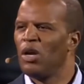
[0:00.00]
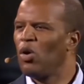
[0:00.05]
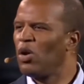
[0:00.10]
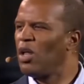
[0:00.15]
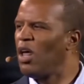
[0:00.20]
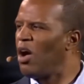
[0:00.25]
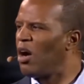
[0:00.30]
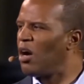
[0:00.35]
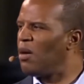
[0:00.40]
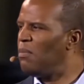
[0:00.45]
no
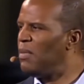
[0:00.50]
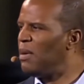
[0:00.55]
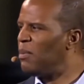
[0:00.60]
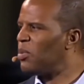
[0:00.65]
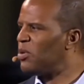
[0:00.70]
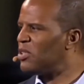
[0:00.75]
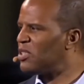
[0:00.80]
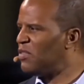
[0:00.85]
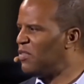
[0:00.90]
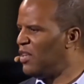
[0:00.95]
longer
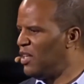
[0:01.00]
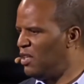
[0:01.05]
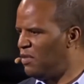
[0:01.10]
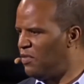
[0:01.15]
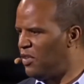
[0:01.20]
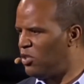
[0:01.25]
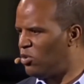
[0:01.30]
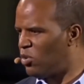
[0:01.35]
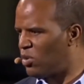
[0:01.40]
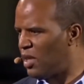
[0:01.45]
members of
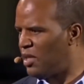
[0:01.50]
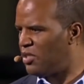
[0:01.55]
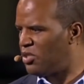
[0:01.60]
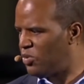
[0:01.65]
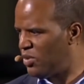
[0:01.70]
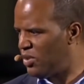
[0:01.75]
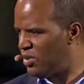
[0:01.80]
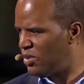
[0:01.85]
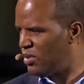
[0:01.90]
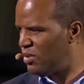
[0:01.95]
individual
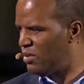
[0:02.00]
countries?